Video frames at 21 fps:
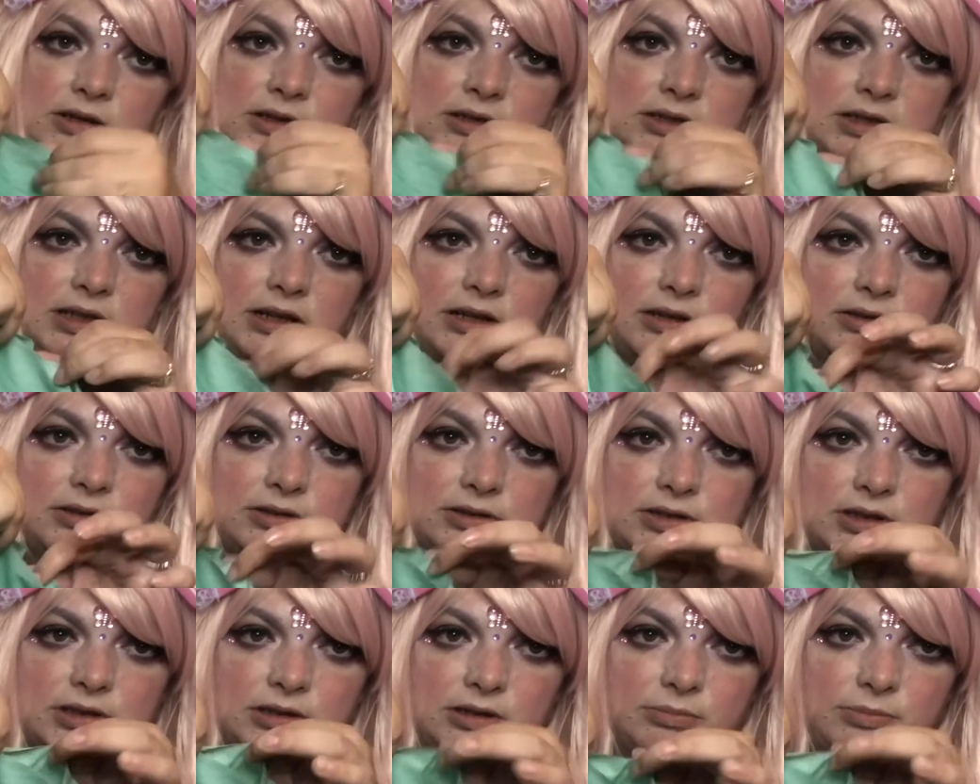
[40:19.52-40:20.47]
and see how there's
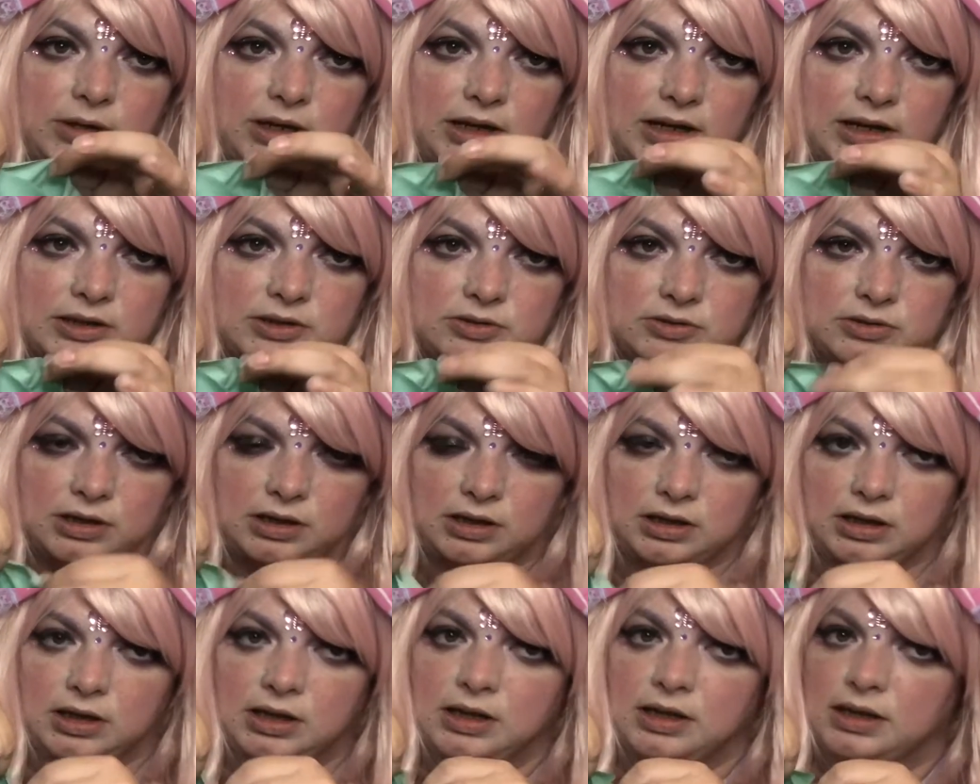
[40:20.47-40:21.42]
a little bit extra?
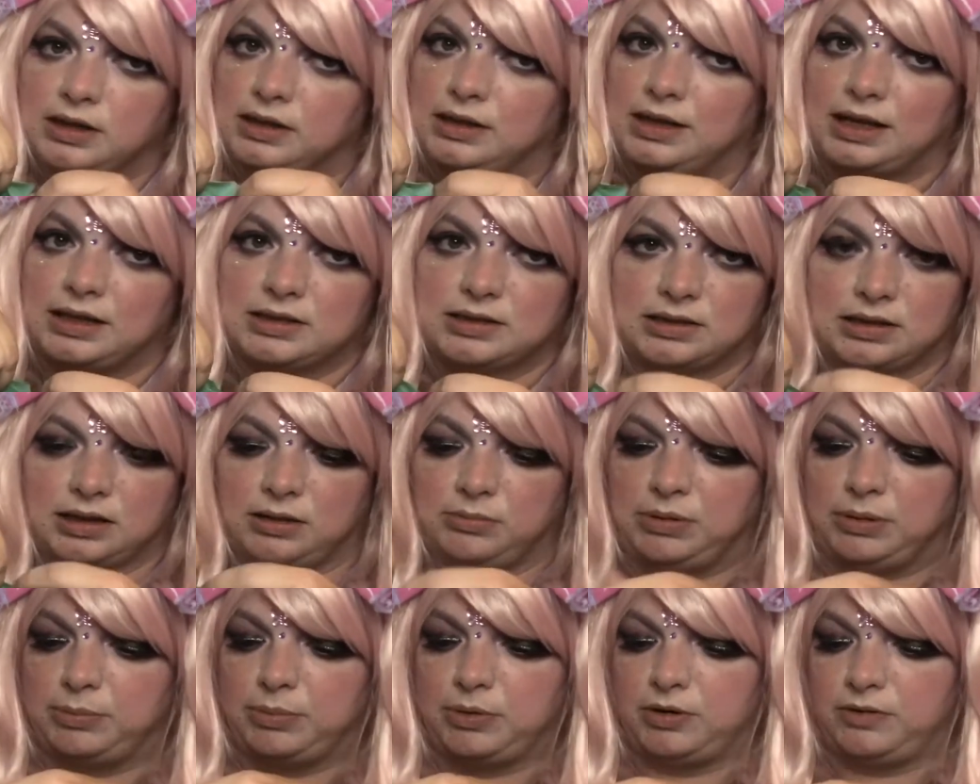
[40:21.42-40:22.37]
That's going to
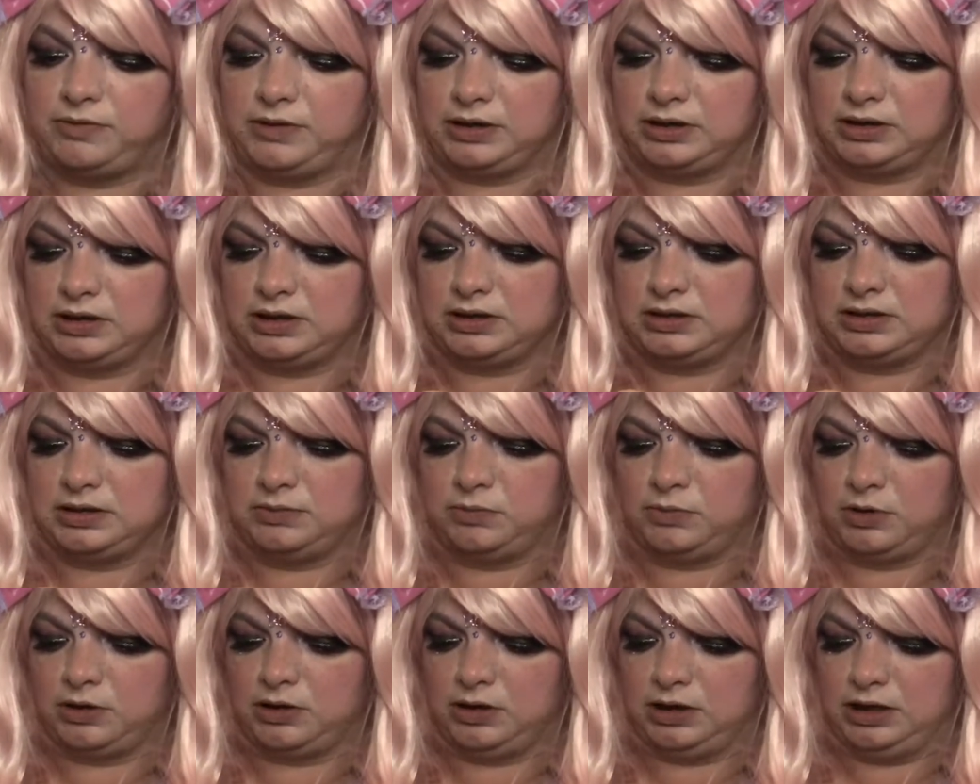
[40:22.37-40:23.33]
be perfect because
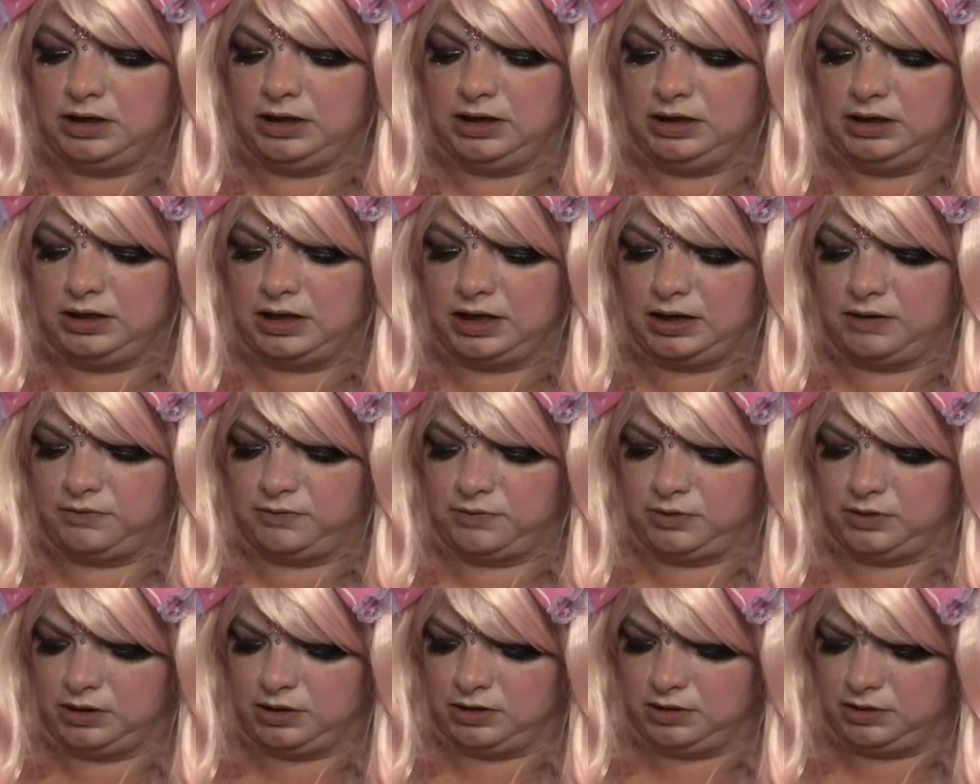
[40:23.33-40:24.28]
we're going to need that
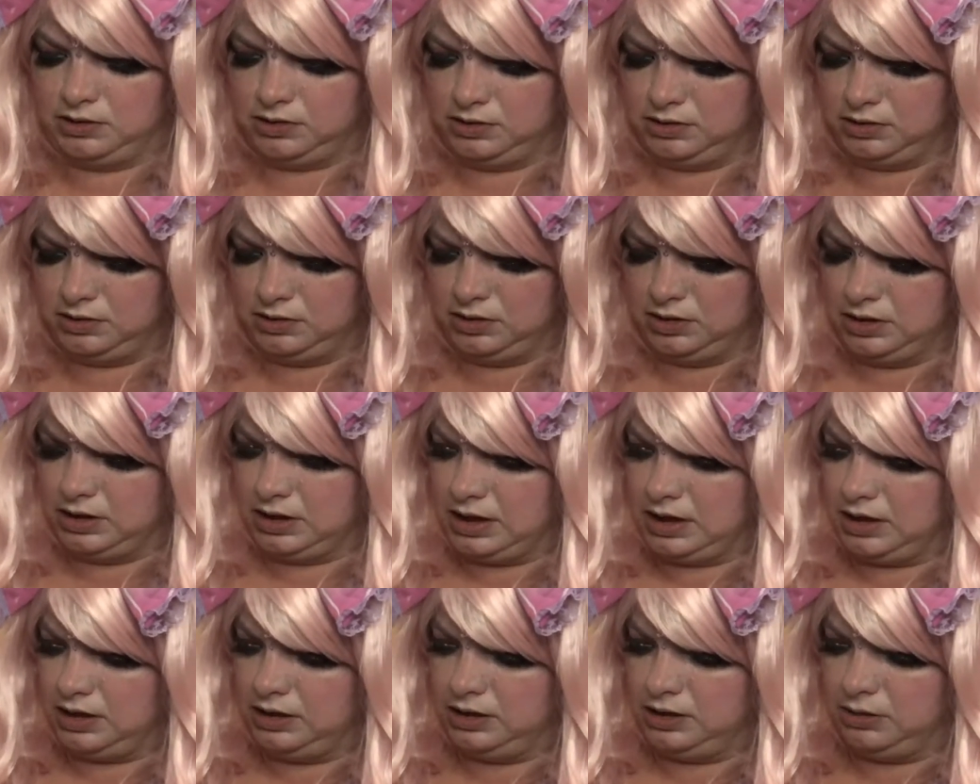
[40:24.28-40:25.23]
for the
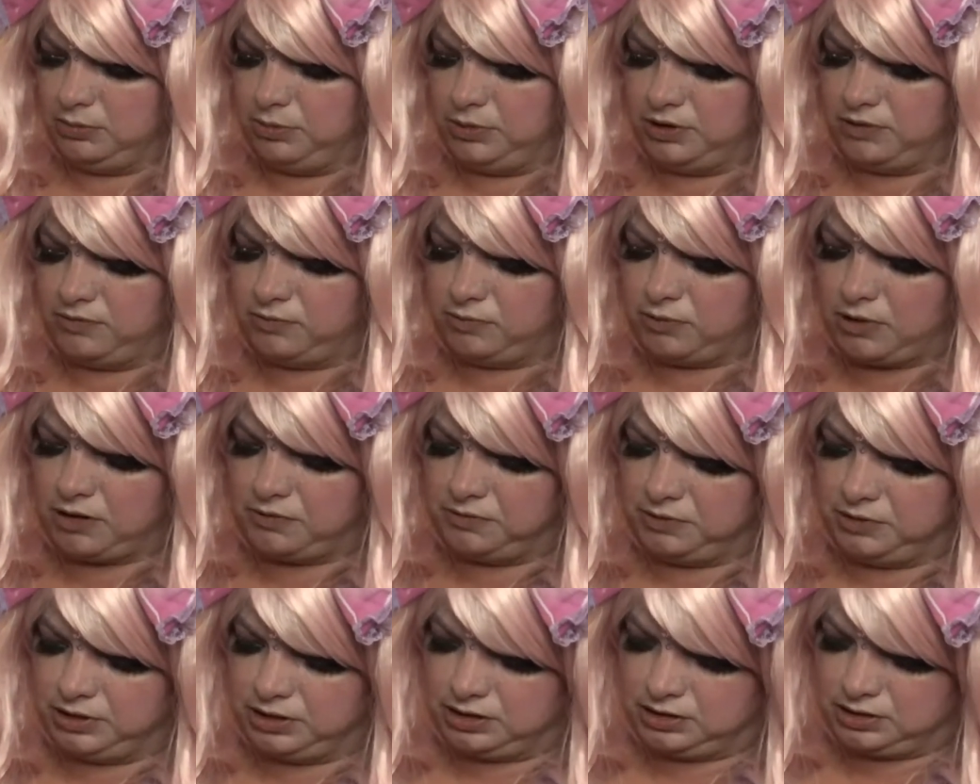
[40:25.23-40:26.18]
little bit of
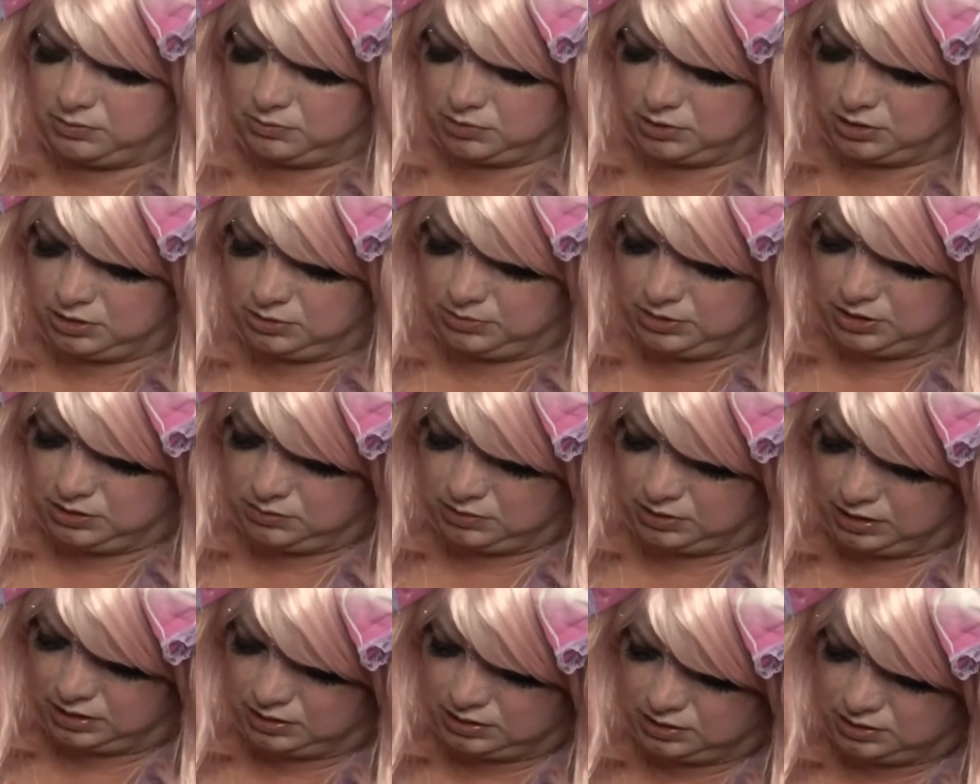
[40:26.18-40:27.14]
ruffling that we're going to be
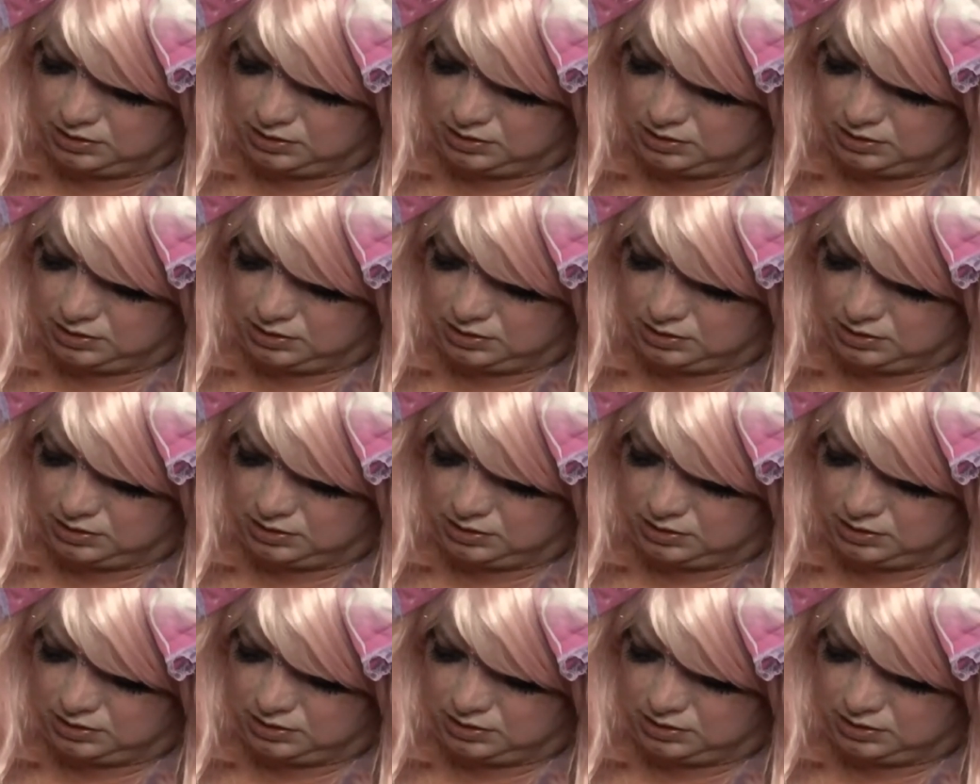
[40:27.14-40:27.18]
doing.